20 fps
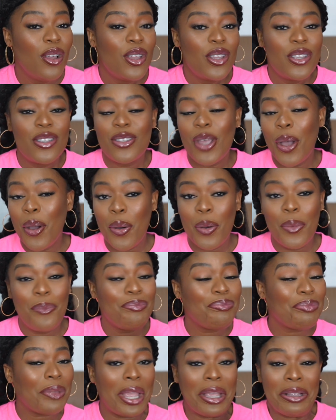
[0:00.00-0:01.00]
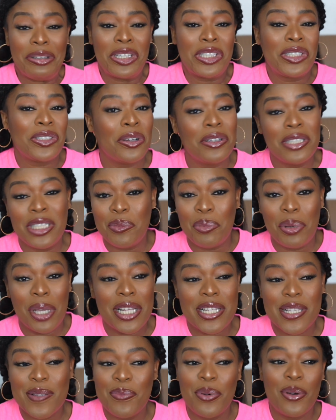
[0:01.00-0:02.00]
So it just all
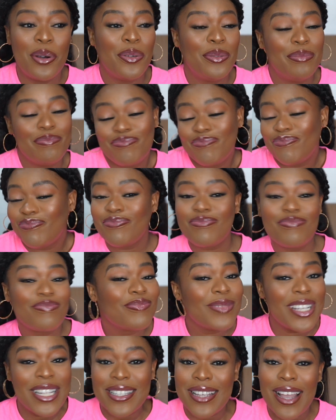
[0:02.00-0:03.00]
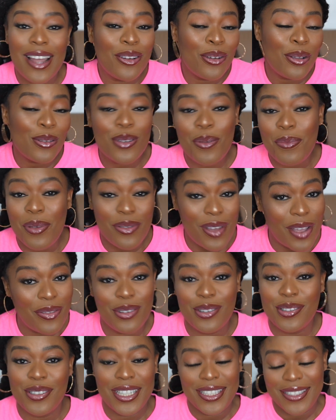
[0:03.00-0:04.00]
depends. But it can also be
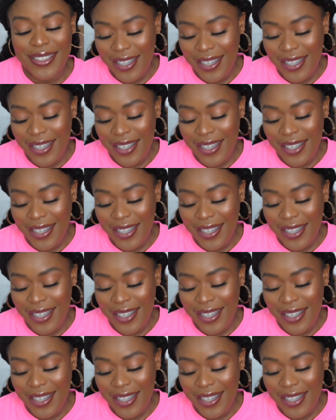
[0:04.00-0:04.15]
500.